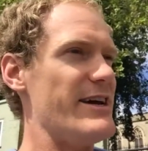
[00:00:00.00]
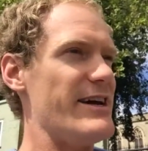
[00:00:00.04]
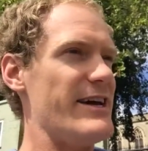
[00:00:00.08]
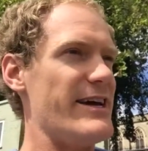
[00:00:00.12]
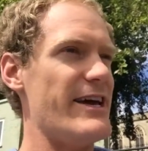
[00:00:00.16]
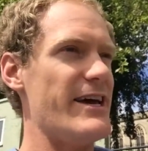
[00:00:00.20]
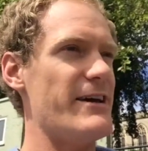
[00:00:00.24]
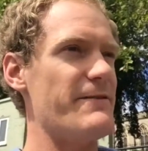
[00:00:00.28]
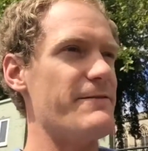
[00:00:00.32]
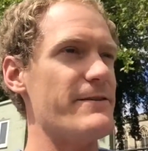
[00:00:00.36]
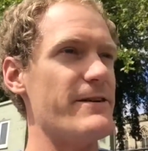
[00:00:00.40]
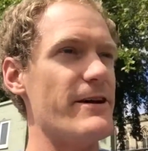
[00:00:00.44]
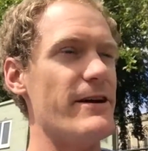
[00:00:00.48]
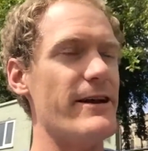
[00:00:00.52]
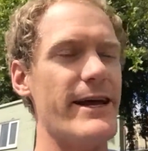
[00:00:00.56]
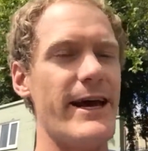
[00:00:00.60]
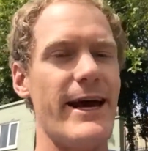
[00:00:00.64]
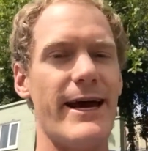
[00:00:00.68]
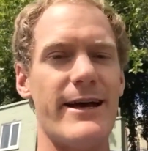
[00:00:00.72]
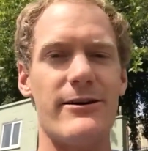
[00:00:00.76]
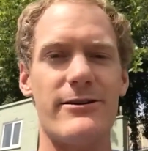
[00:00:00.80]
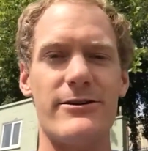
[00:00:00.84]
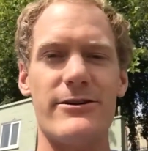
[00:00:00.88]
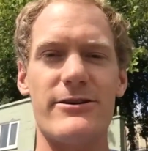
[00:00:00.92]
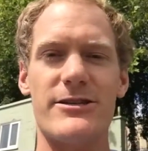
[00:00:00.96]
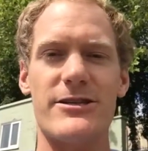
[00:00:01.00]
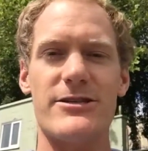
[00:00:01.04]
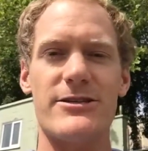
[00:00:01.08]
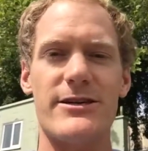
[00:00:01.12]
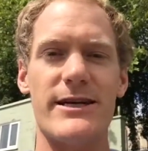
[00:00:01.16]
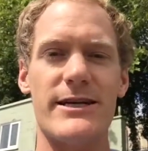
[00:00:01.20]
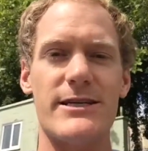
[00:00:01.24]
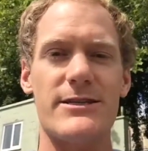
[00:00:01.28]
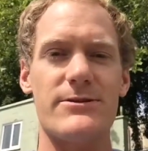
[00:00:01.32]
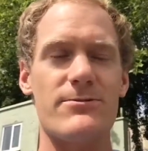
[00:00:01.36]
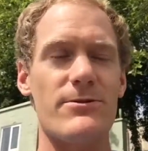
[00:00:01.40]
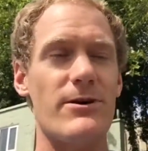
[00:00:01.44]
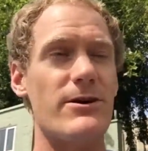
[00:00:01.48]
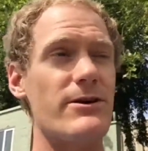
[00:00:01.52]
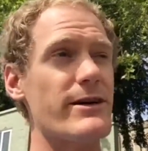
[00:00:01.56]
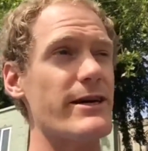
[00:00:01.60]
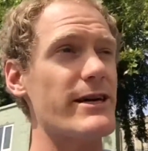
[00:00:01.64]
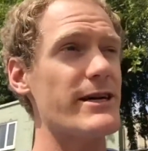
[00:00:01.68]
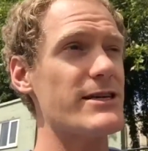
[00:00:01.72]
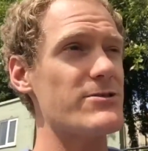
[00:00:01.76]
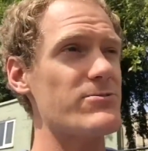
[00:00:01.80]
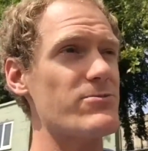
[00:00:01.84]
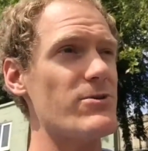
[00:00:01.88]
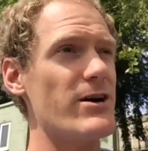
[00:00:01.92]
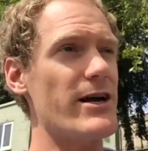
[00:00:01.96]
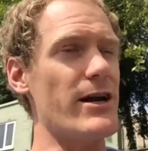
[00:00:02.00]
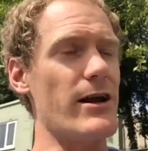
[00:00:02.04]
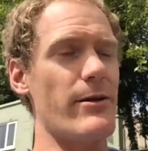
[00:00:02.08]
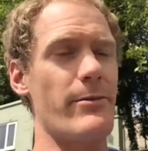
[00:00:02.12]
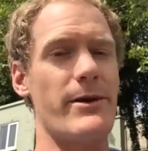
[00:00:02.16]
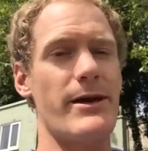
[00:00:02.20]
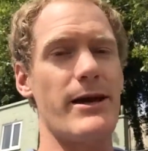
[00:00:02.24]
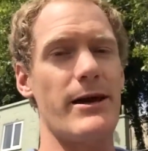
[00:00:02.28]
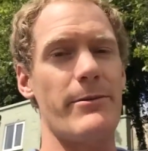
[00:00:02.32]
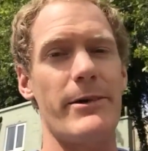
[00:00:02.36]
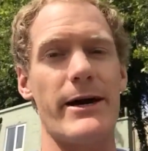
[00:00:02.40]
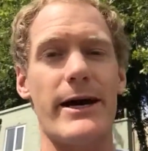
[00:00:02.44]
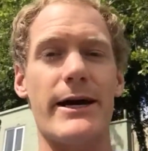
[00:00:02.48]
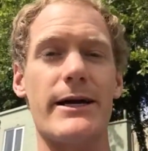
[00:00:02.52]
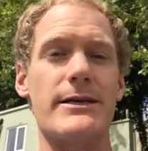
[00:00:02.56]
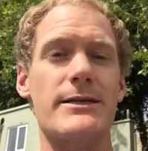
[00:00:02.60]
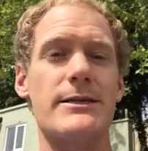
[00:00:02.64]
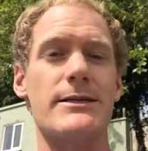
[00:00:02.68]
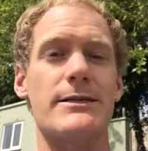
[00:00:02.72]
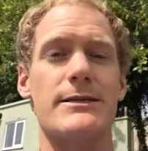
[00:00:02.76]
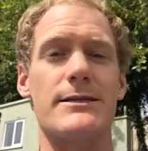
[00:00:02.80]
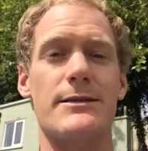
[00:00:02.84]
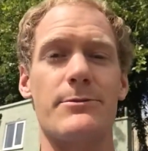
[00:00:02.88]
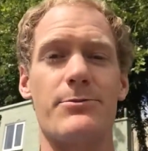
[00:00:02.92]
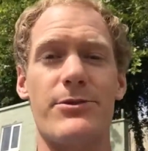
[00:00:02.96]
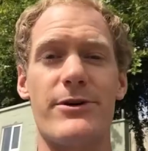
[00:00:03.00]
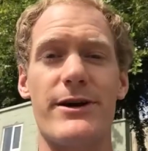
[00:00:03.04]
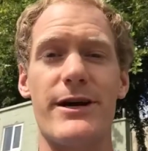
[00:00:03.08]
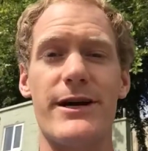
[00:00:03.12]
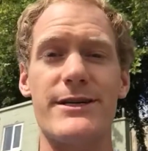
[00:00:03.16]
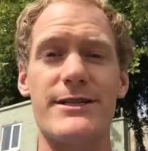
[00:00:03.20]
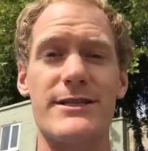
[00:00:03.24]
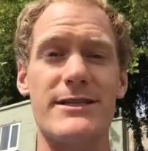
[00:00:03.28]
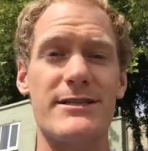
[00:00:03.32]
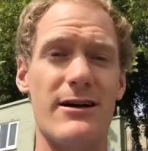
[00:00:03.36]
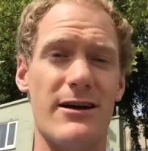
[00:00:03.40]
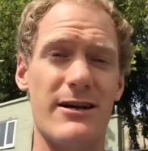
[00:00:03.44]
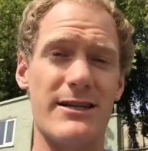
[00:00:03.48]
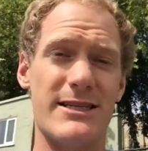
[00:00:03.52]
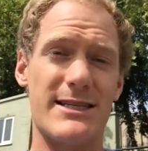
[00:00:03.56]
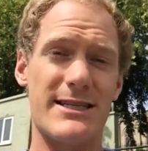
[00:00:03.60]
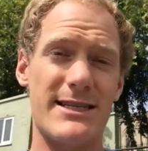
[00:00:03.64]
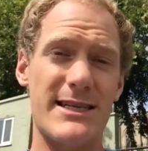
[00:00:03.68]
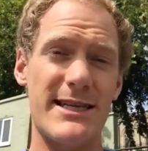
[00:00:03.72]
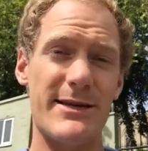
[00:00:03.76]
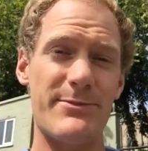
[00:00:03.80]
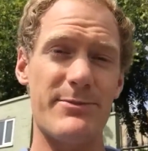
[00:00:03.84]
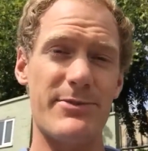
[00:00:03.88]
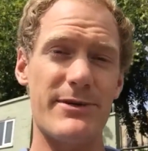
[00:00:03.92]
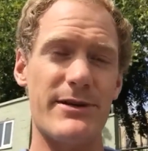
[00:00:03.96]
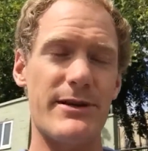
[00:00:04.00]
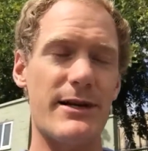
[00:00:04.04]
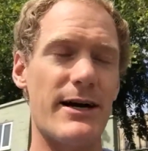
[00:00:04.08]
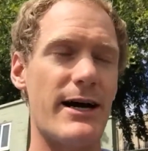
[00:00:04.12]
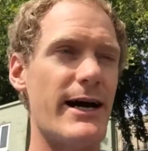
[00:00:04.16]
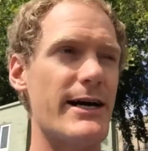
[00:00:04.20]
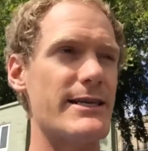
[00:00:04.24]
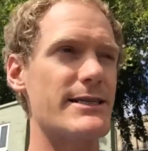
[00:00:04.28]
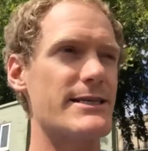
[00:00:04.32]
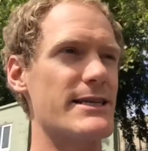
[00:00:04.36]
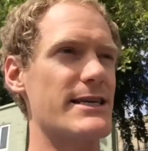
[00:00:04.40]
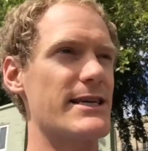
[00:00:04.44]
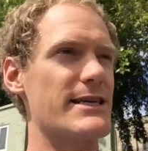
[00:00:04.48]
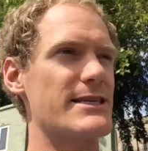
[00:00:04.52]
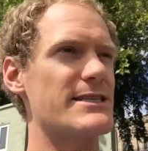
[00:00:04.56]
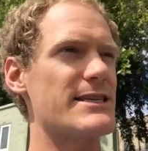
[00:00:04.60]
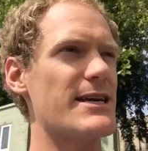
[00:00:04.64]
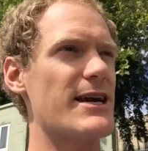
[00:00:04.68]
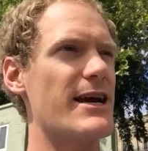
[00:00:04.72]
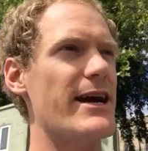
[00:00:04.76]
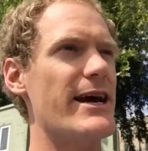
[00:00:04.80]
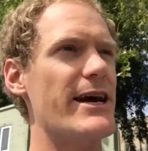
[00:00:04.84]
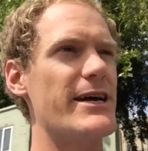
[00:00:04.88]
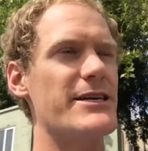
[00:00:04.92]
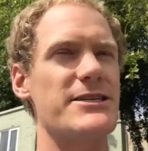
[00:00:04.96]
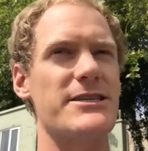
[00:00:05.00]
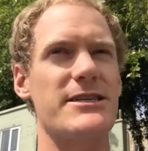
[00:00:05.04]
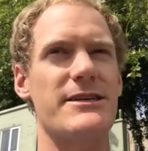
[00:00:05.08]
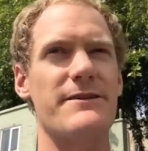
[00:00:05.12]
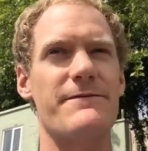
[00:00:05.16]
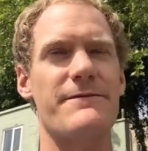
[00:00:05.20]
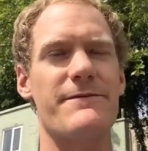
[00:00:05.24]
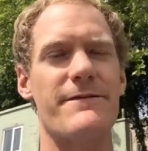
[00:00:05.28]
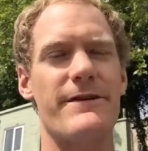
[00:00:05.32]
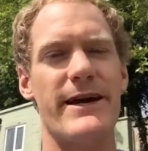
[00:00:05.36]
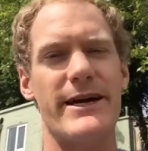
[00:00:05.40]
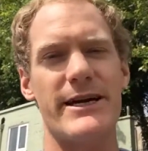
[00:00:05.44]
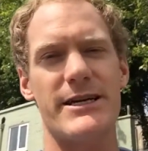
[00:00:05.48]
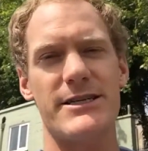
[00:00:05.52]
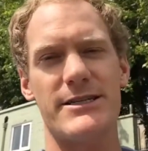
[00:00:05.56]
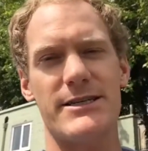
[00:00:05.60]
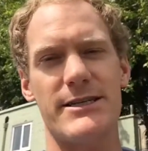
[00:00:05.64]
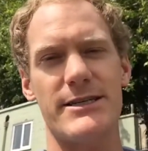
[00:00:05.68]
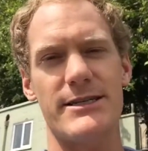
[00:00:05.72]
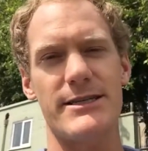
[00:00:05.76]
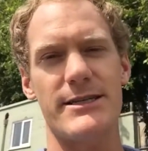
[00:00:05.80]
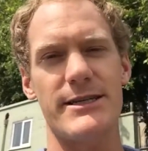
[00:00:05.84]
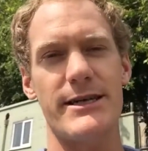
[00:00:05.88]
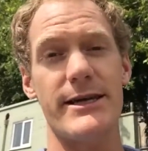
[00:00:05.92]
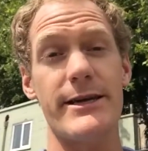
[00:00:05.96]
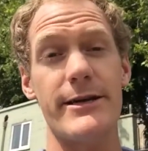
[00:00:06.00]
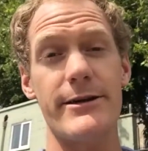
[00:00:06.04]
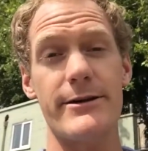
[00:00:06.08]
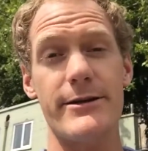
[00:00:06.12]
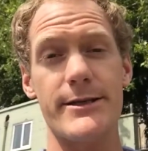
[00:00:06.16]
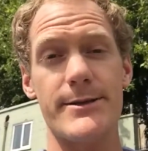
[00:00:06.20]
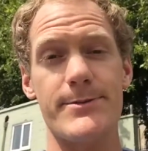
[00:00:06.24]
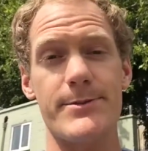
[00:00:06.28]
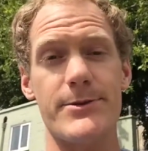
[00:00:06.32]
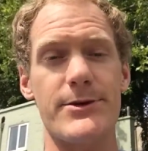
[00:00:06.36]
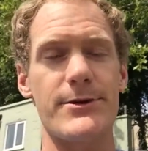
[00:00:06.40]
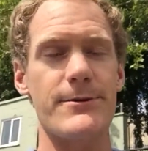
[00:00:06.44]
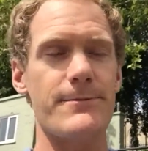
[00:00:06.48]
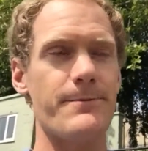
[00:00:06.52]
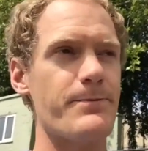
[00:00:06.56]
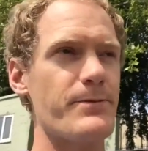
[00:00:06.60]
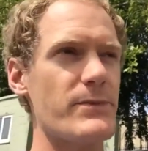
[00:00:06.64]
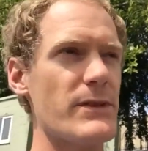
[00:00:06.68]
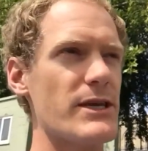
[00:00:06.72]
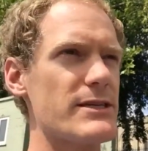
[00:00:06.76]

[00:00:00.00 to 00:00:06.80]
If you don't handle your stress, well, guess what? You become anxious, depressed, you don't sleep at night, you get tired, you get fractious, you get irritable.